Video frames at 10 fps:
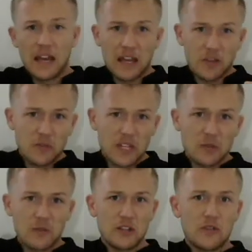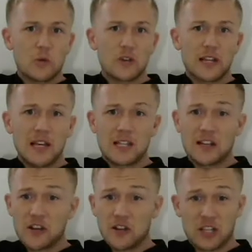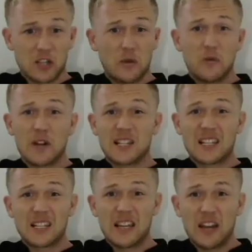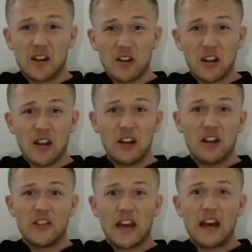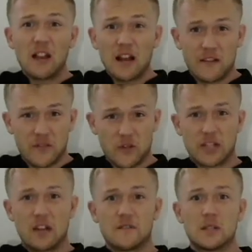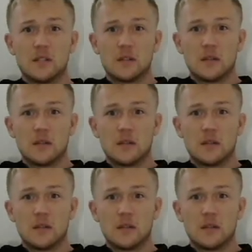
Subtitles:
And the reason we do the worst case scenario is because we want to scare the hell out of ourselves.